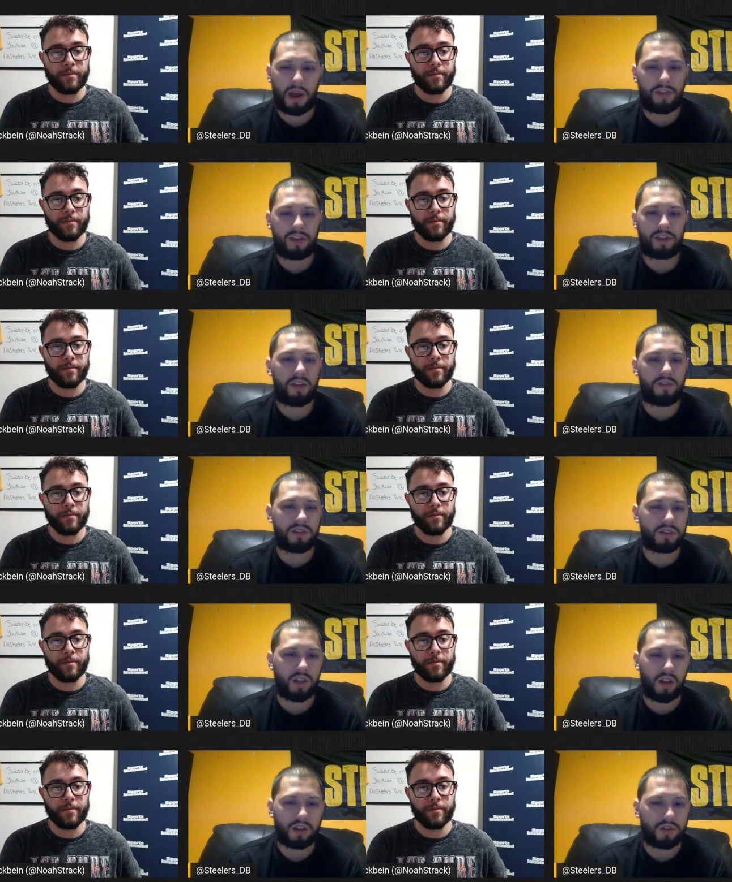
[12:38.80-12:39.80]
Speaker 1: but I think they've
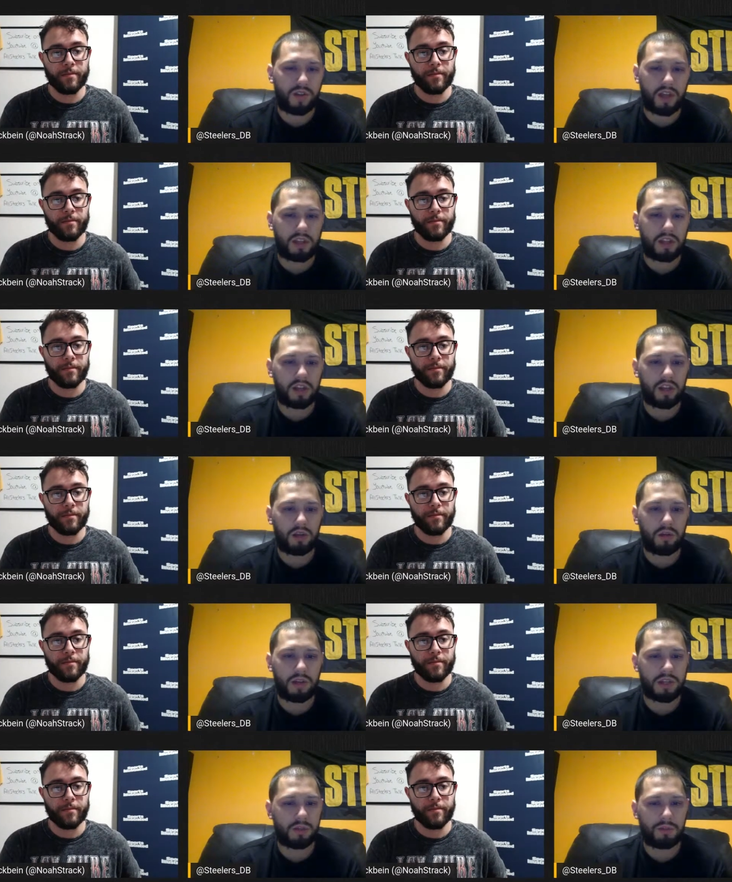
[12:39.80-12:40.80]
just lost faith in him,
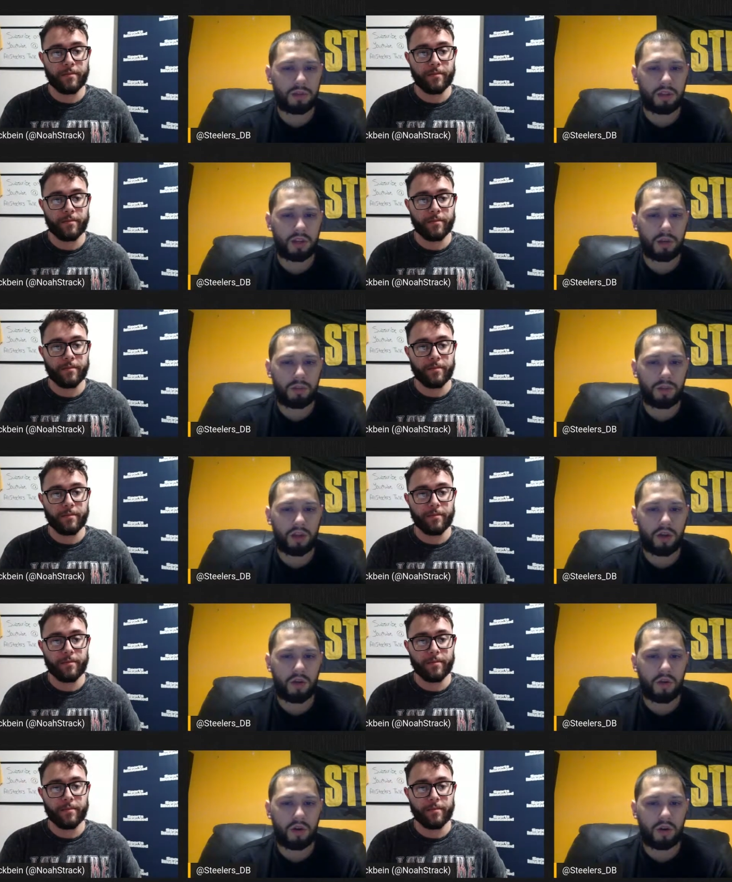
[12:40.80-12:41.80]
his ability to play
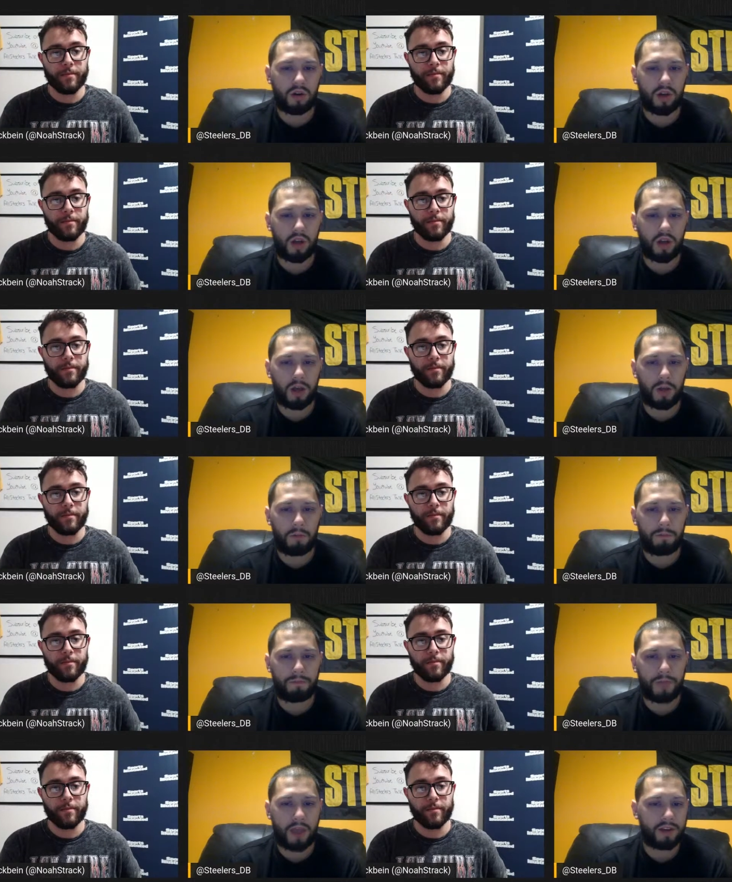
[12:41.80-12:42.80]
corner
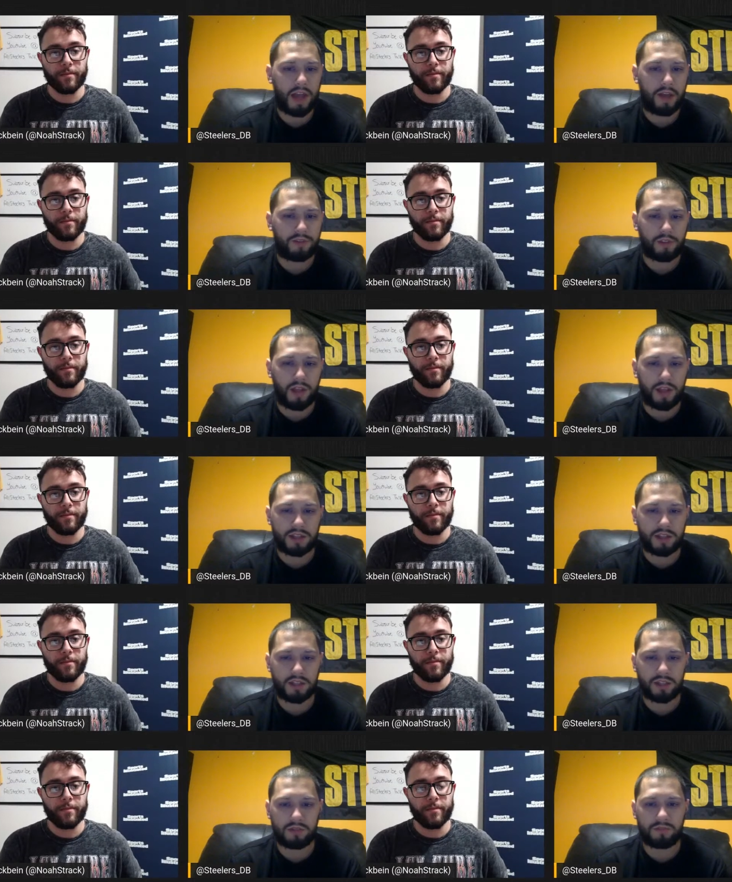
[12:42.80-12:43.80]
um, at, after last
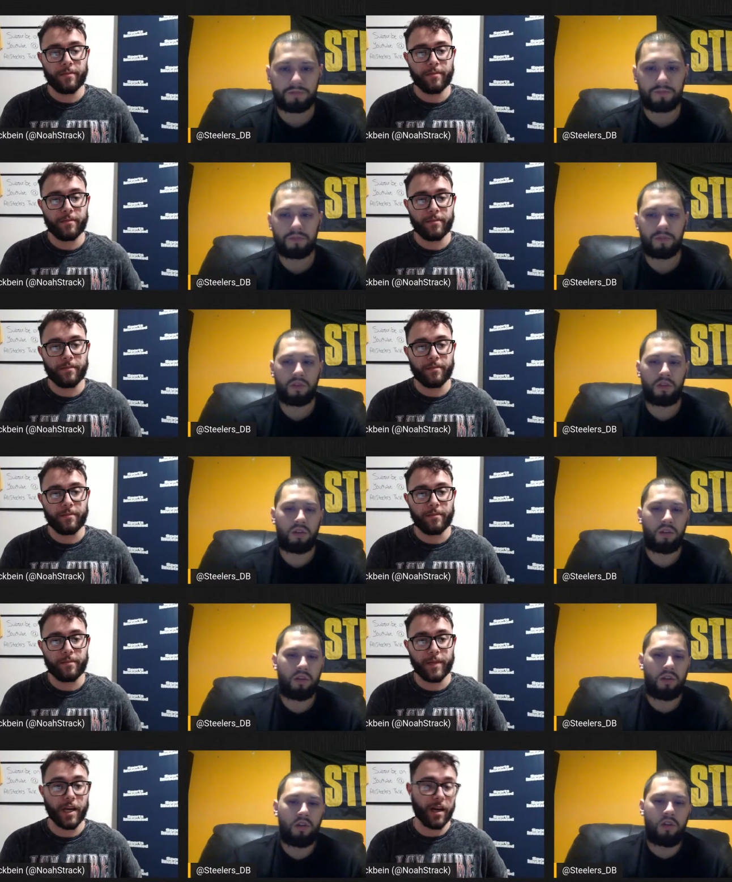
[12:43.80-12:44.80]
season.
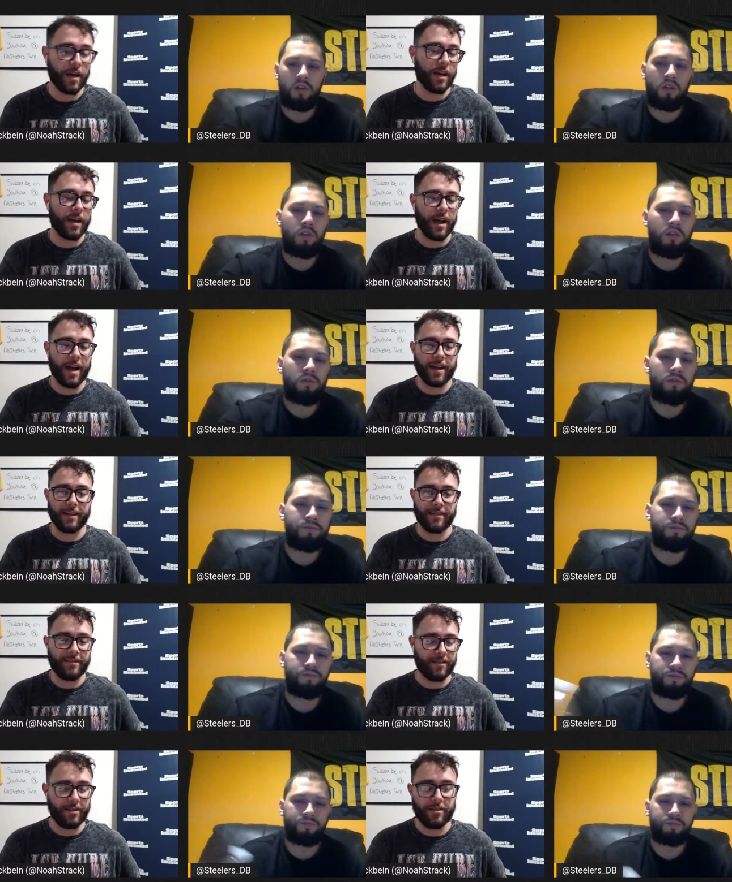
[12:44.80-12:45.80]
Speaker 2: Yeah, I,
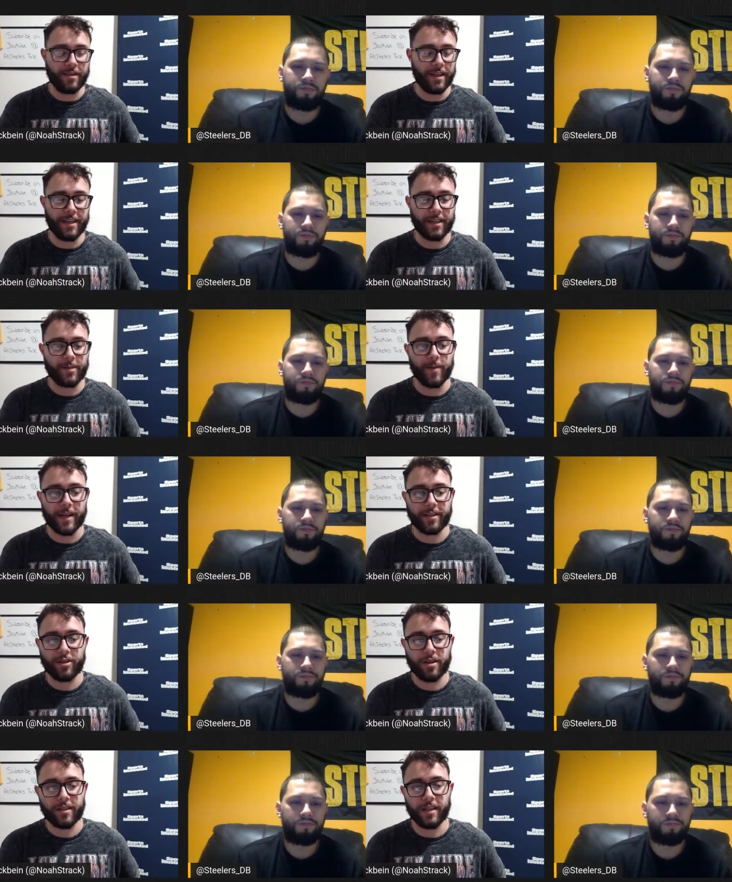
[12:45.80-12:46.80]
I, didn't
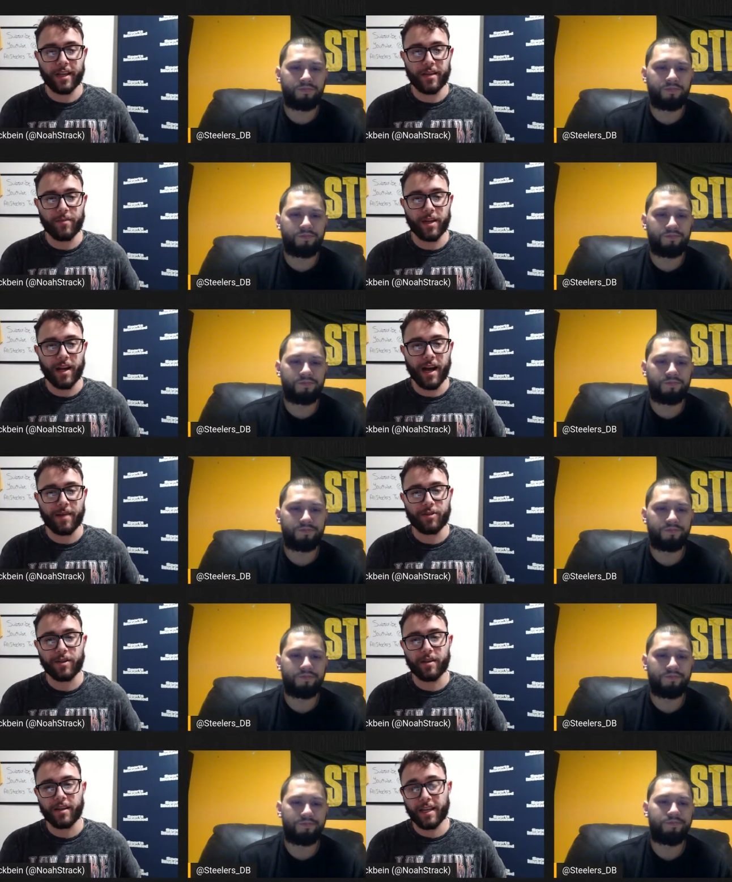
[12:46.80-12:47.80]
expect Justin Layne to be an
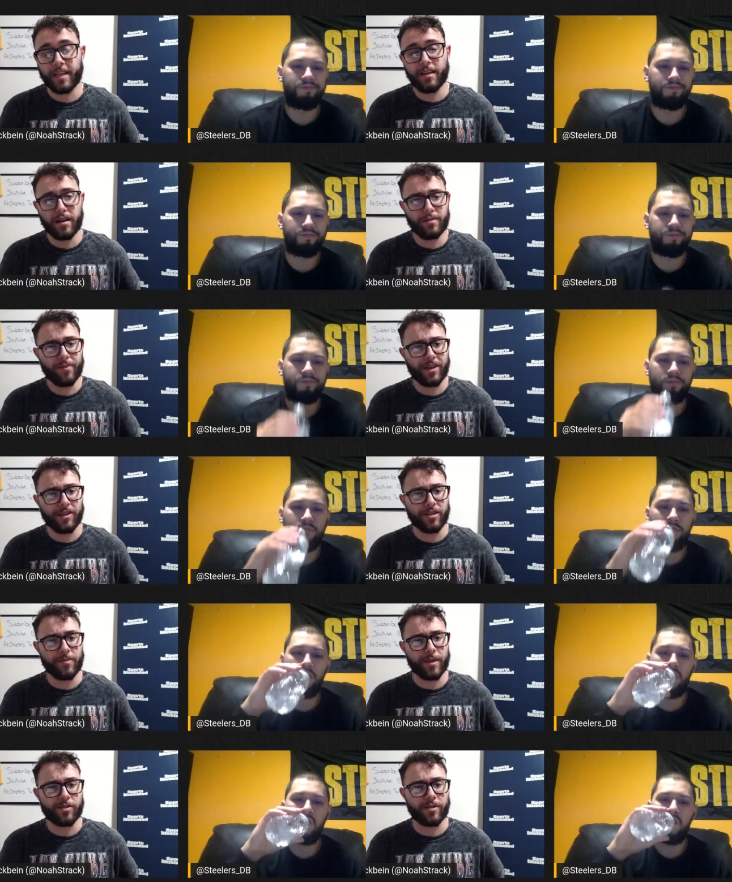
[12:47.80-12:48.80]
option. He does play good
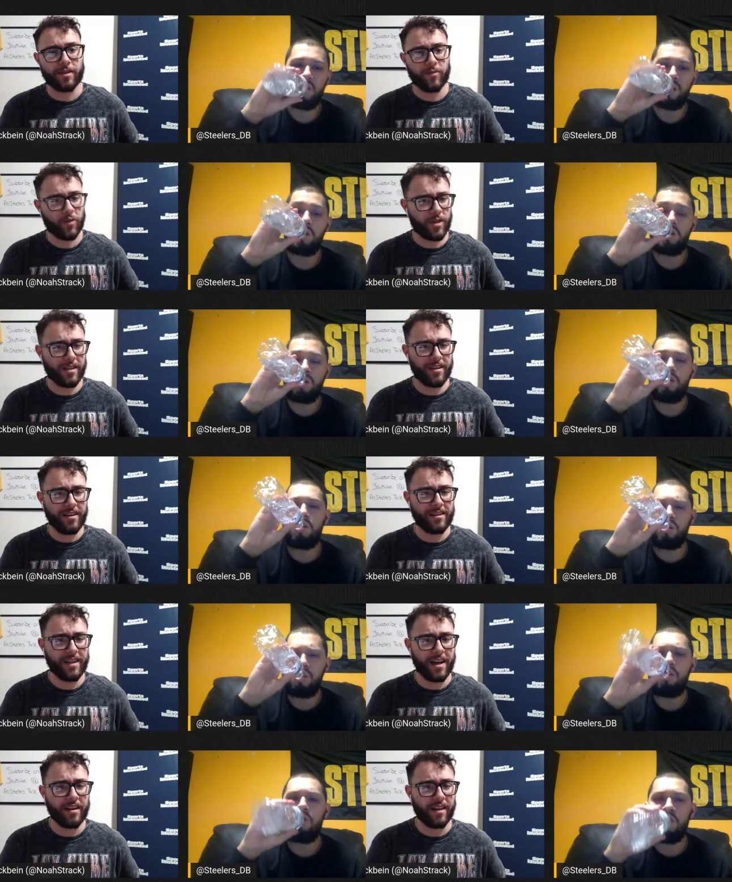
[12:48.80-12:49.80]
special teams, which I think
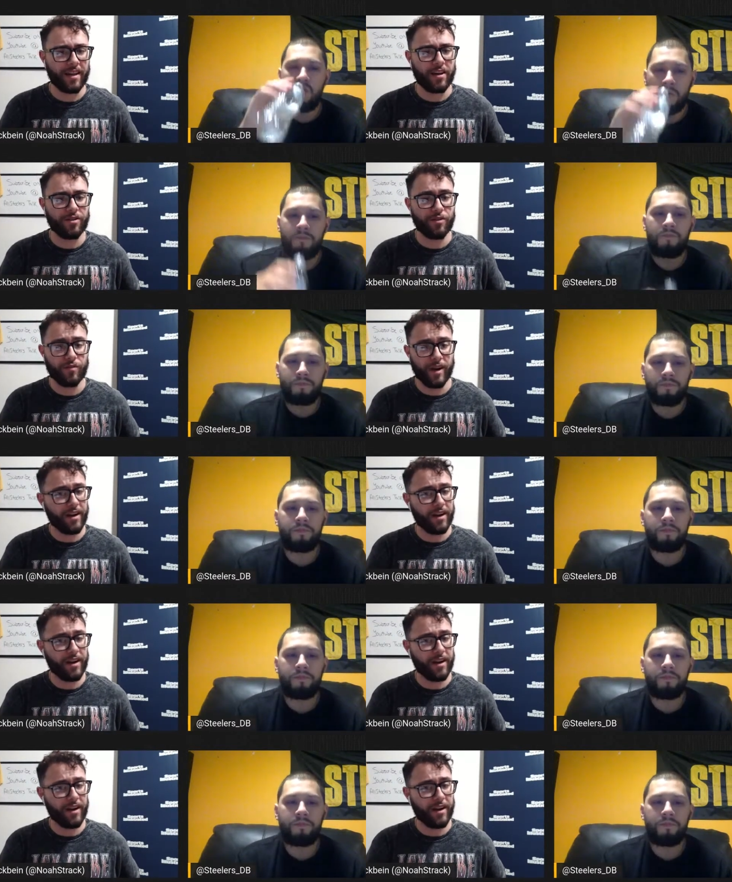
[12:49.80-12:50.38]
is kind of like under the